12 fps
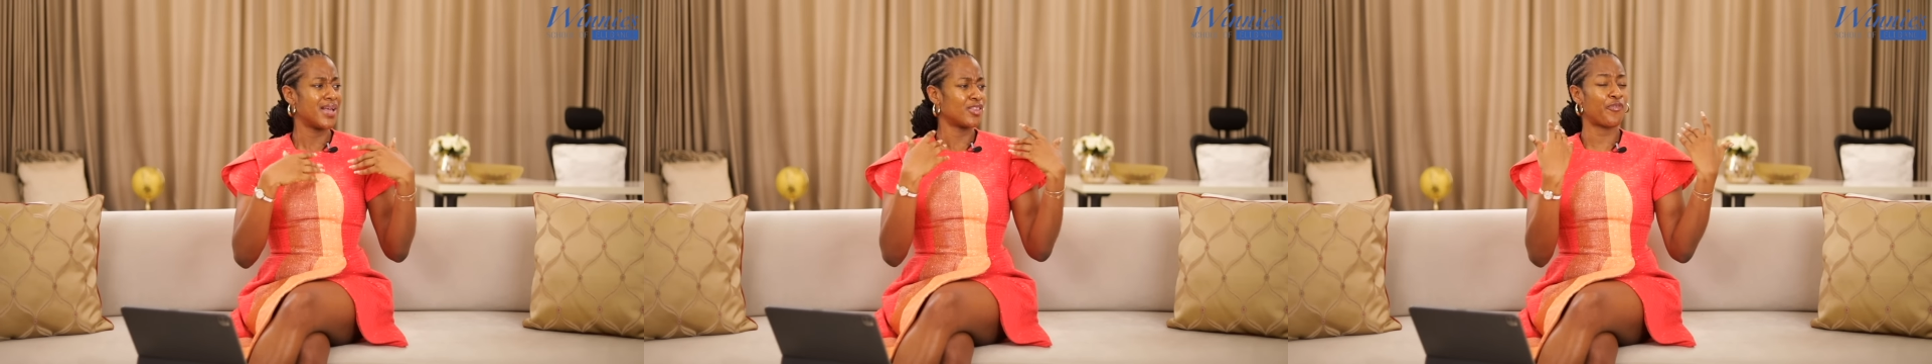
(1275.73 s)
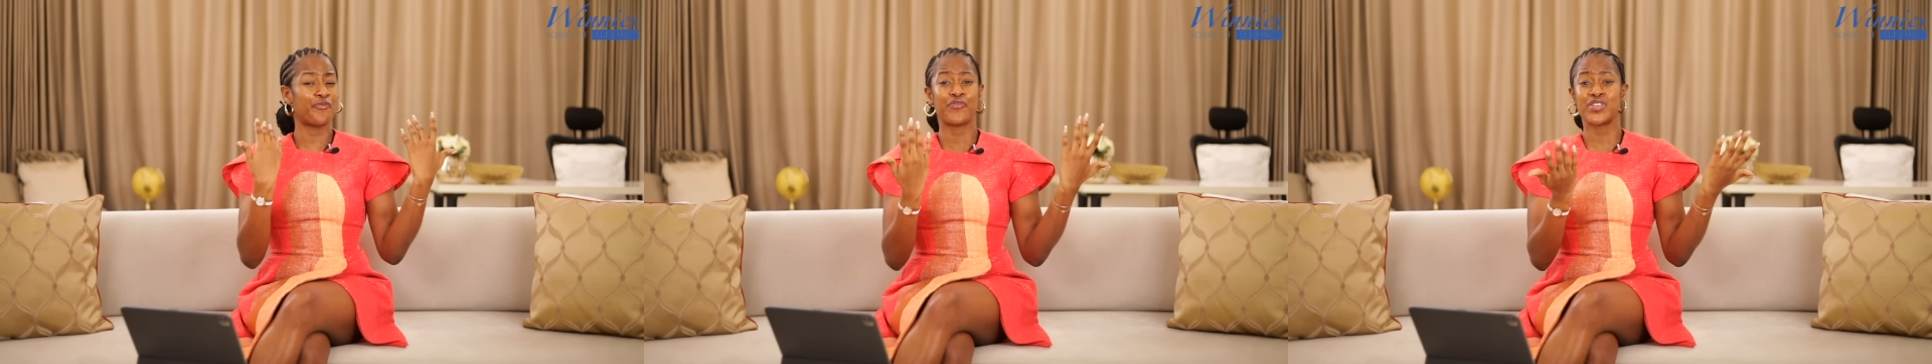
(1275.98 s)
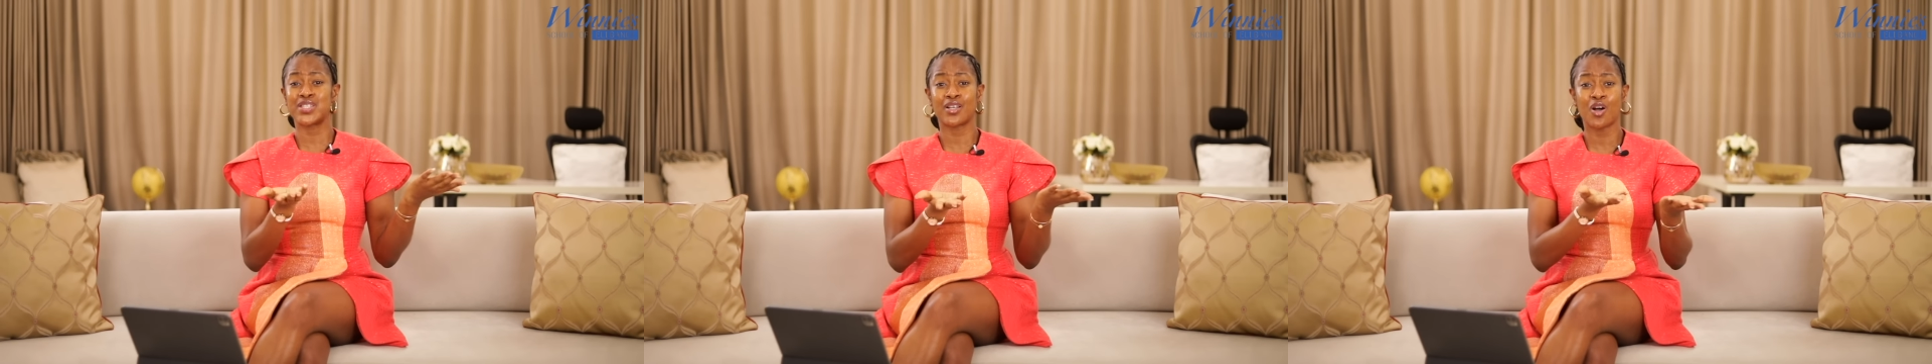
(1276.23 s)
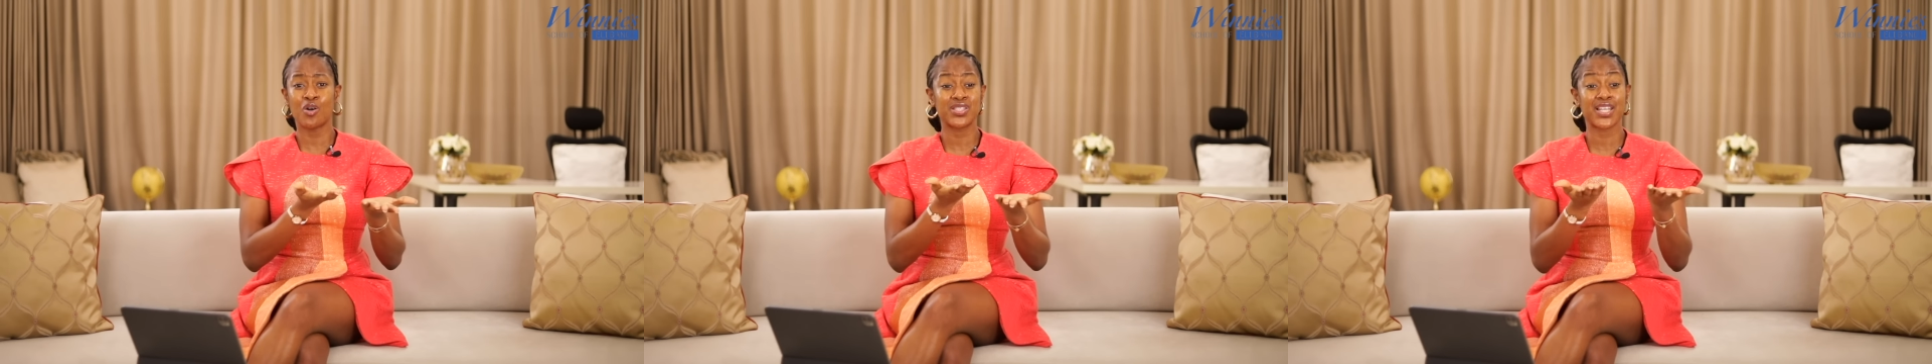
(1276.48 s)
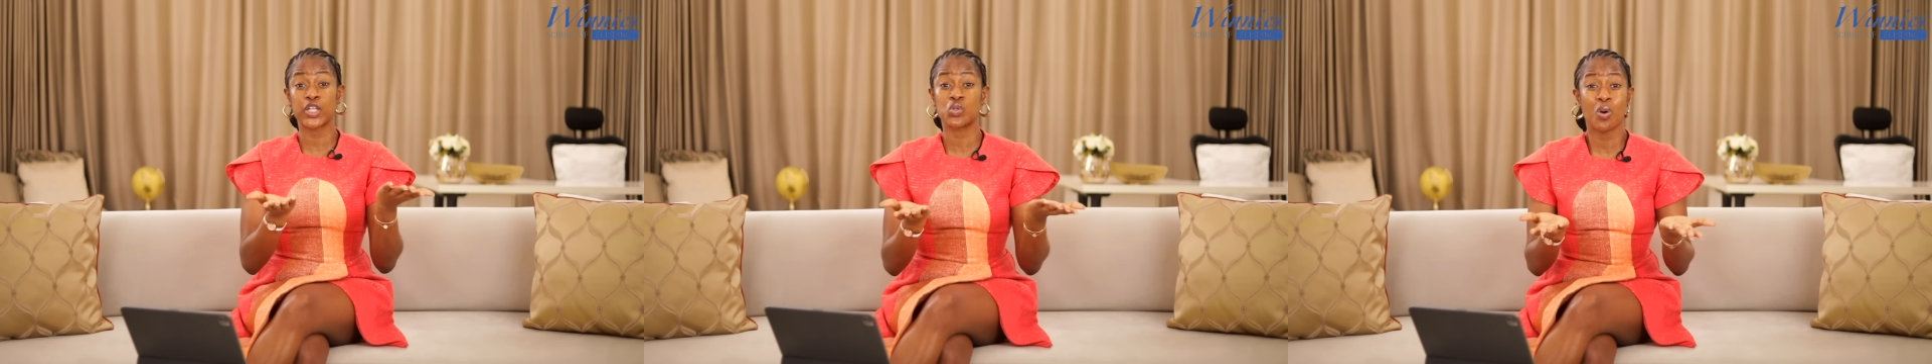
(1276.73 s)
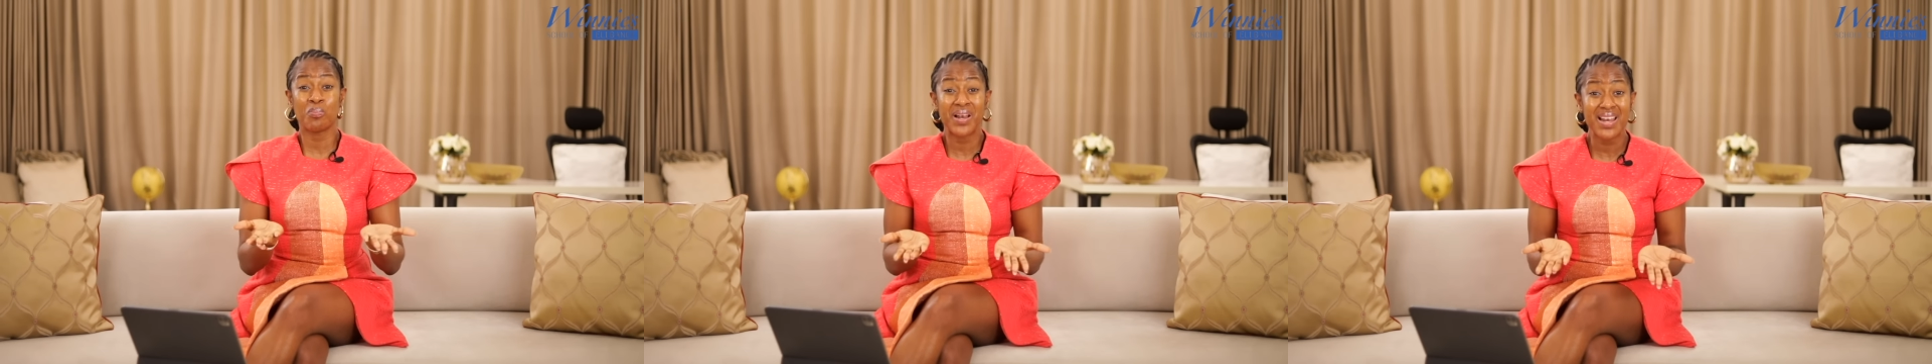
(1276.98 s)
the physical,
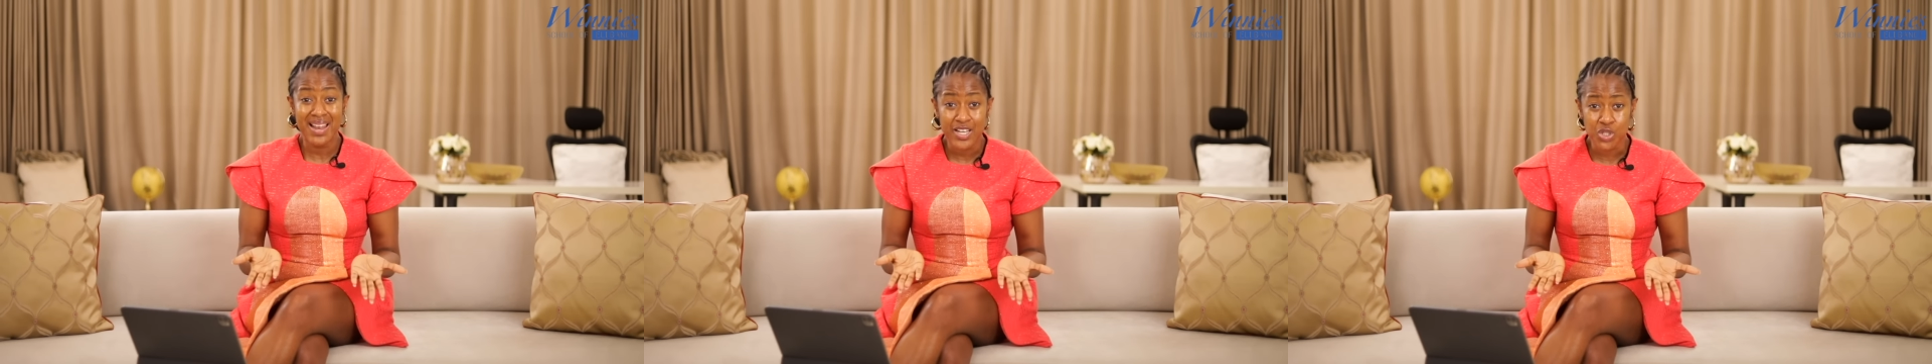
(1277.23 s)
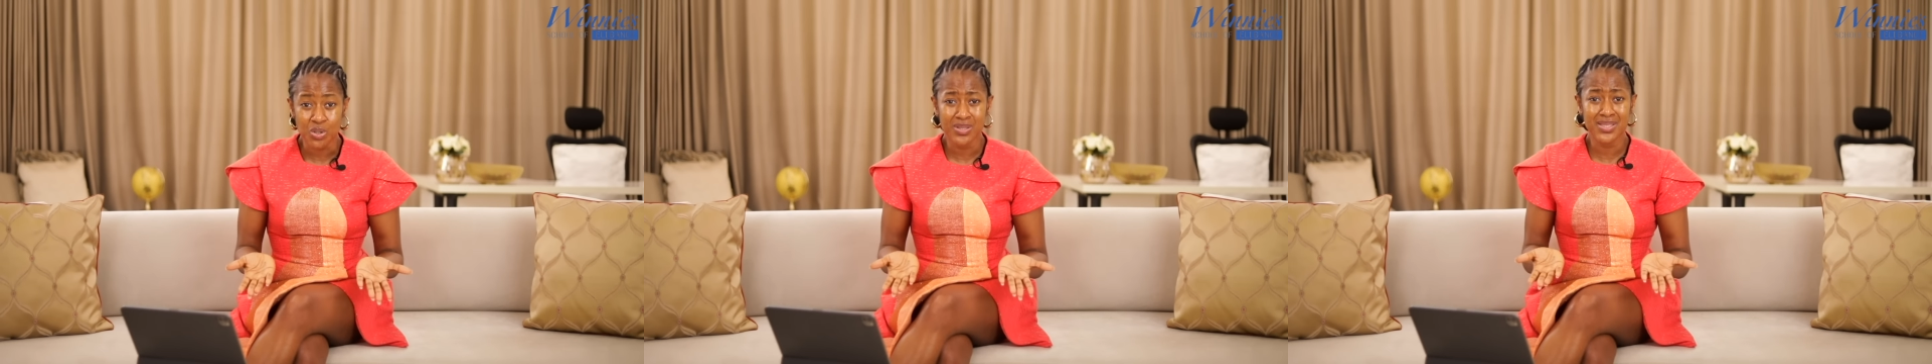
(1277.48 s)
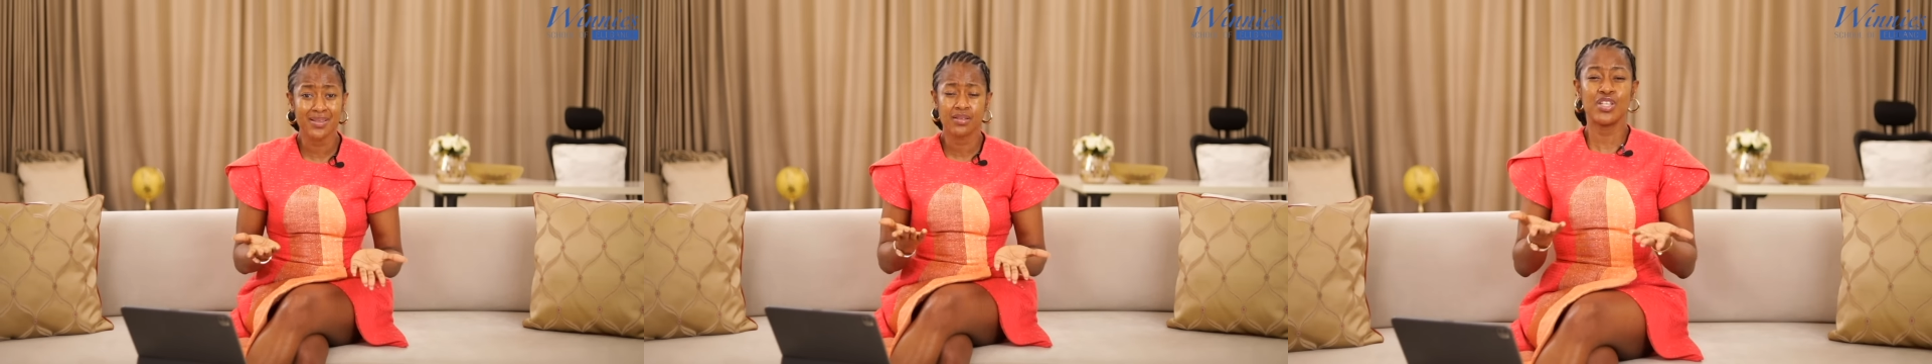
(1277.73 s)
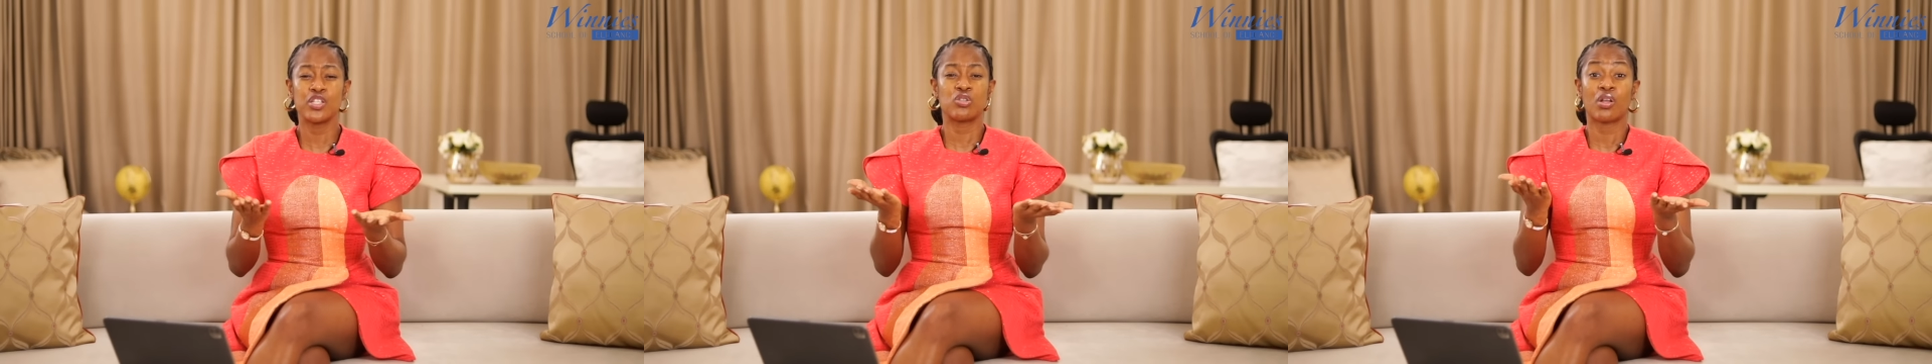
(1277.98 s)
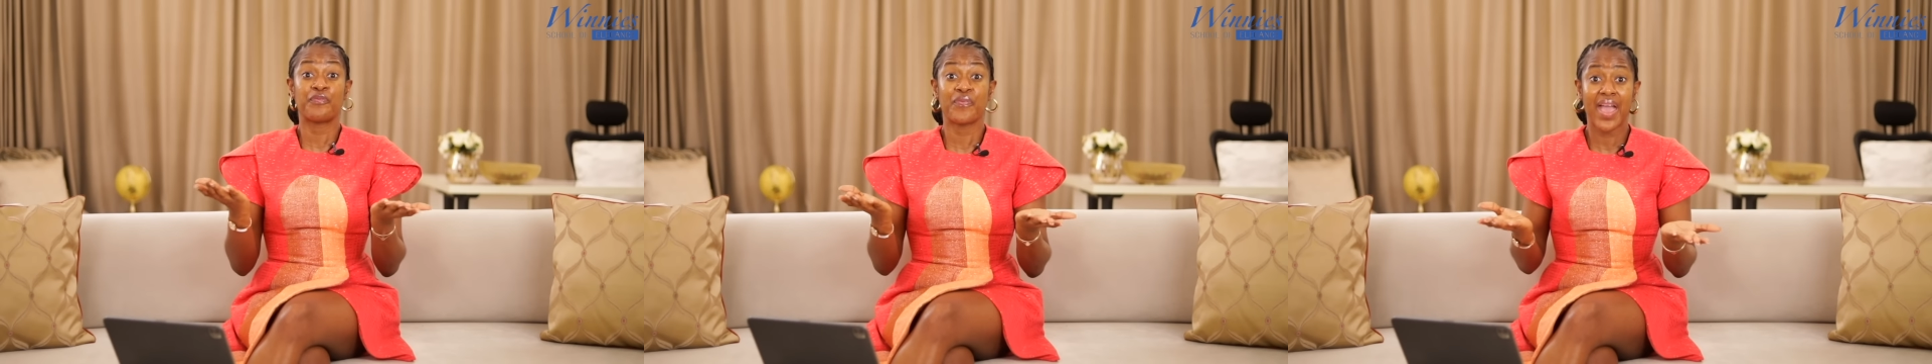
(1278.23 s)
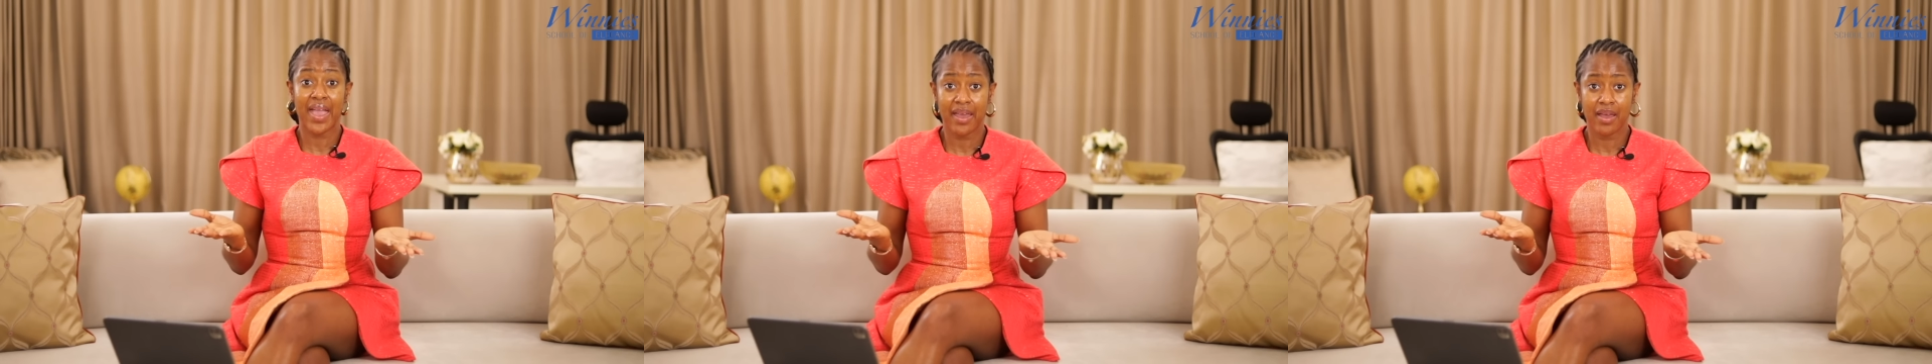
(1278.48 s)
sexual pleasures, it's not
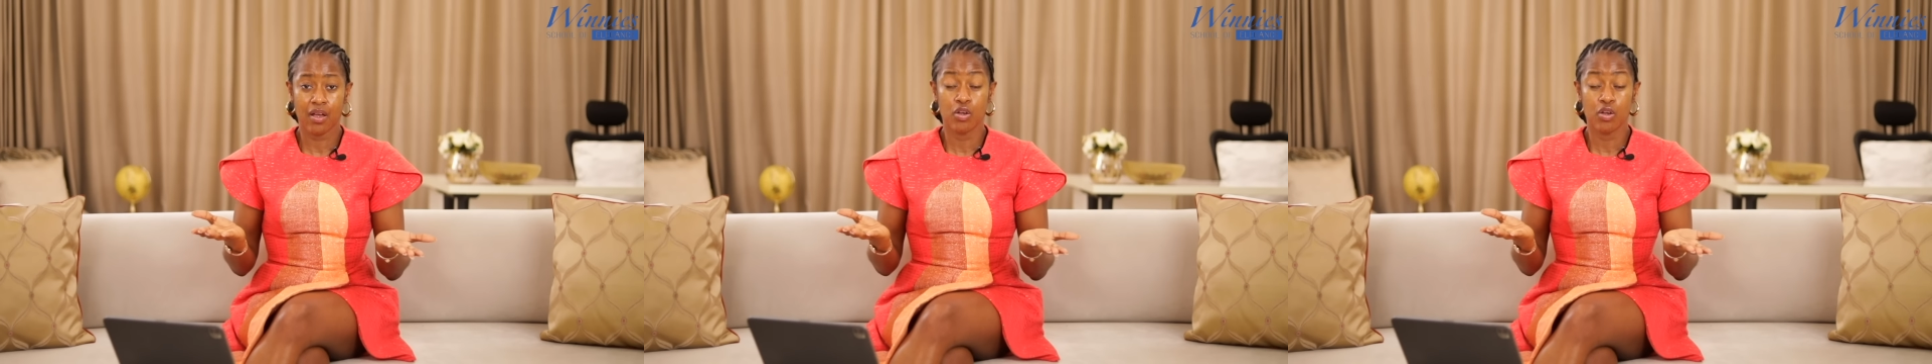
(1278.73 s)
fair.